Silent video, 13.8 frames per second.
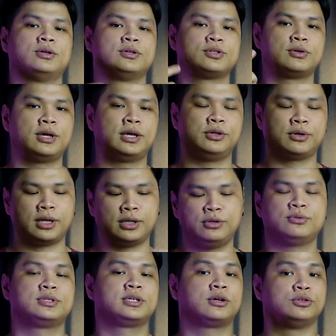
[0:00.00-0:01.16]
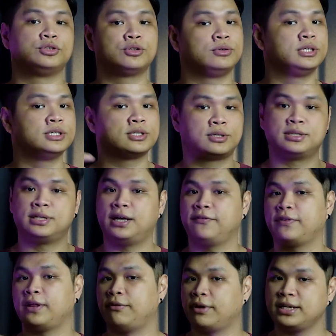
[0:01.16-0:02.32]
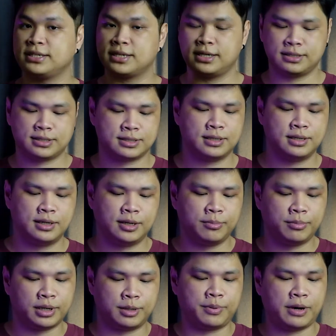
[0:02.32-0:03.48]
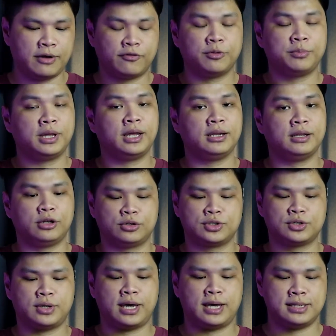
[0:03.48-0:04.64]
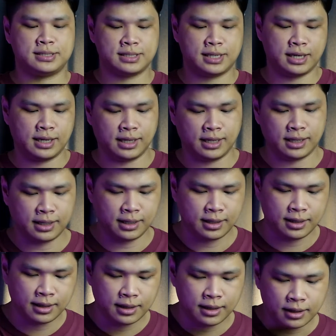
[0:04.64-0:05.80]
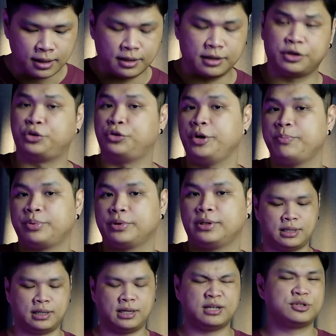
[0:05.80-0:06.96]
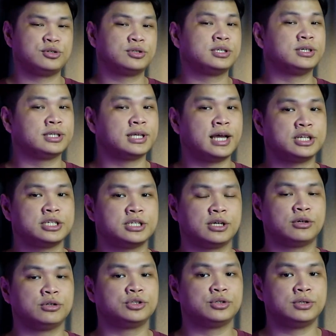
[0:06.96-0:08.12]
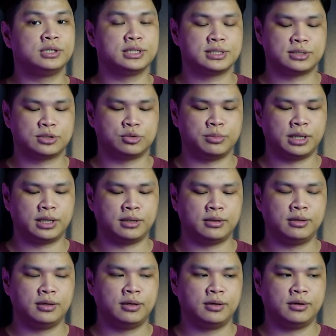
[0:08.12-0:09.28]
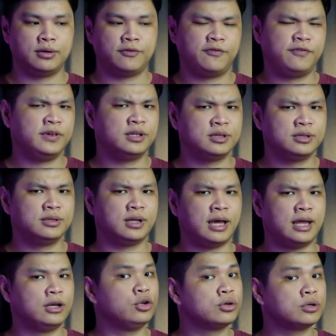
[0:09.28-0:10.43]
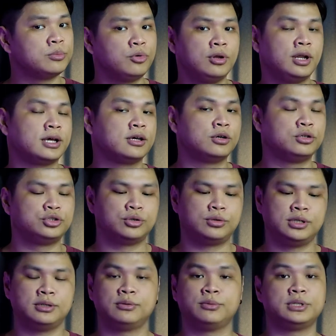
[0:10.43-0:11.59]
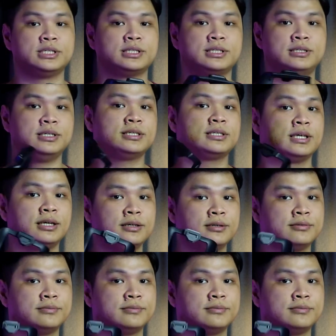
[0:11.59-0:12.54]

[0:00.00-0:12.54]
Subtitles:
so that you can use the controllers on the left and right sides. But apart from that, it also has a grip, allows you to attach the controllers to make it feel and look more like a controller, which is this thing.